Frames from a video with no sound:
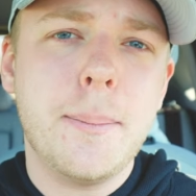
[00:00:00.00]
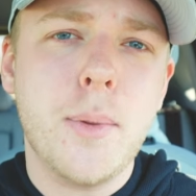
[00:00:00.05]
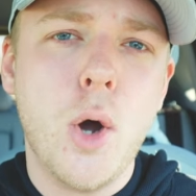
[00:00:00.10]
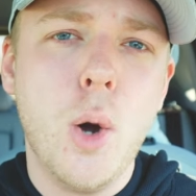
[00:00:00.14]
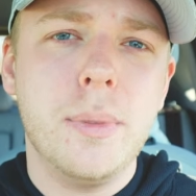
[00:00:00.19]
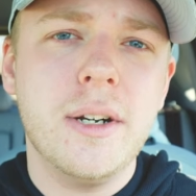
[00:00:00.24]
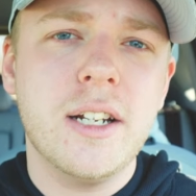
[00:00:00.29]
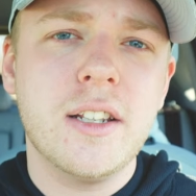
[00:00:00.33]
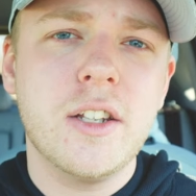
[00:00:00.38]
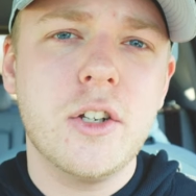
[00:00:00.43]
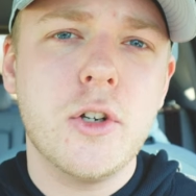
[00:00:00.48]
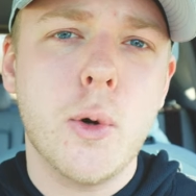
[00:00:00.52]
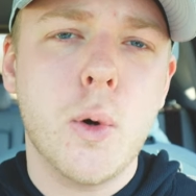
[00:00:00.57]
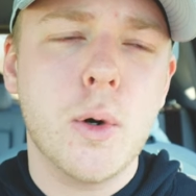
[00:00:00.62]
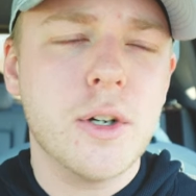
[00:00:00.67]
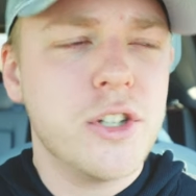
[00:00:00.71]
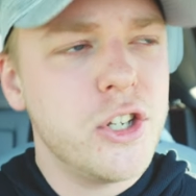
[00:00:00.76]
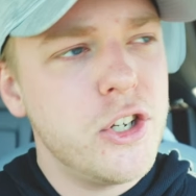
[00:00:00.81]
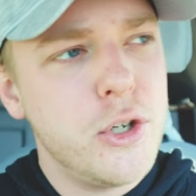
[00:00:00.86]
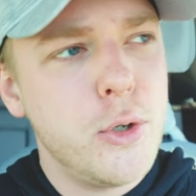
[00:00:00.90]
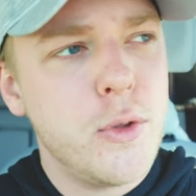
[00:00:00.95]
up opening the
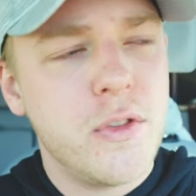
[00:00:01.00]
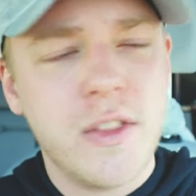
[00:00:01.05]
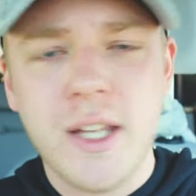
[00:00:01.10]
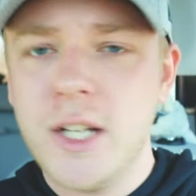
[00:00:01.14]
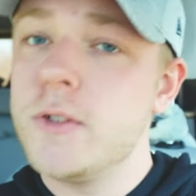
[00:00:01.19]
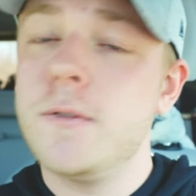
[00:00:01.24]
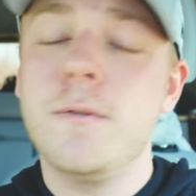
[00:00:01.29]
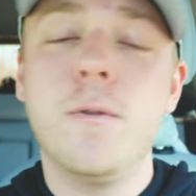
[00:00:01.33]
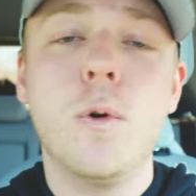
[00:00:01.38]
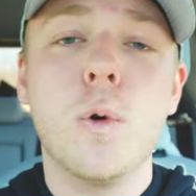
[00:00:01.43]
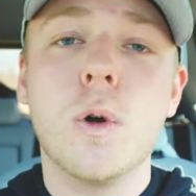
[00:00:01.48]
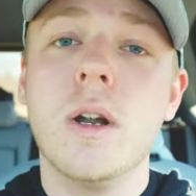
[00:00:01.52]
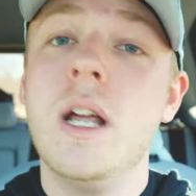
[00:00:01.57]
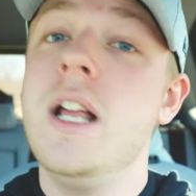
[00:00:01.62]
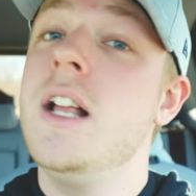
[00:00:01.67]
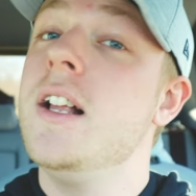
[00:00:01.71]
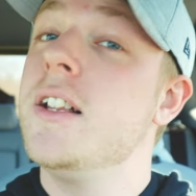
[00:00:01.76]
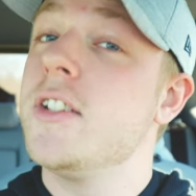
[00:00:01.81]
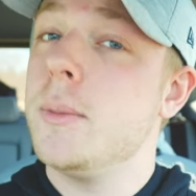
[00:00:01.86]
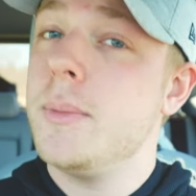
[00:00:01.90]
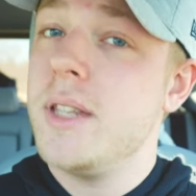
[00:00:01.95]
door to do things for
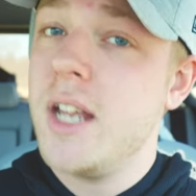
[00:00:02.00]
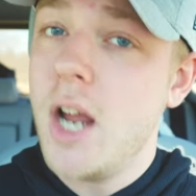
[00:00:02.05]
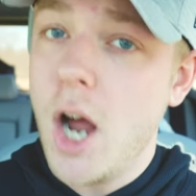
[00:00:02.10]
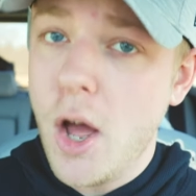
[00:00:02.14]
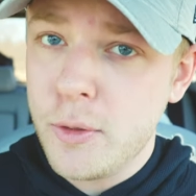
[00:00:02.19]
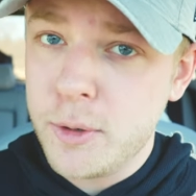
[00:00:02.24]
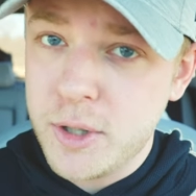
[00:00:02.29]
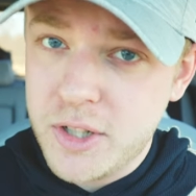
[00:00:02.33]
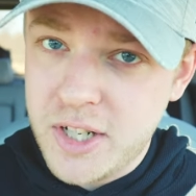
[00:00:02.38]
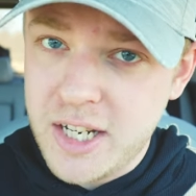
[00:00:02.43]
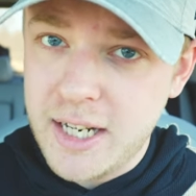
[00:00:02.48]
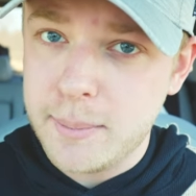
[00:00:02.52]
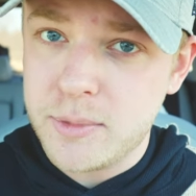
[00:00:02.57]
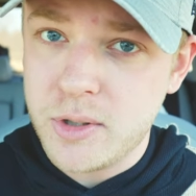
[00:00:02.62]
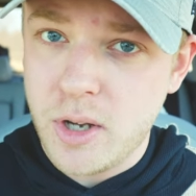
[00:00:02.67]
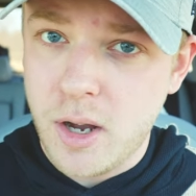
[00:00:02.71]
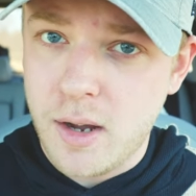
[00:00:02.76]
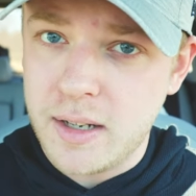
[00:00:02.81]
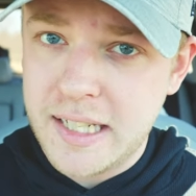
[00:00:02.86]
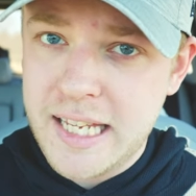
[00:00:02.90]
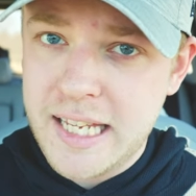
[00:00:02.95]
some of the other teams on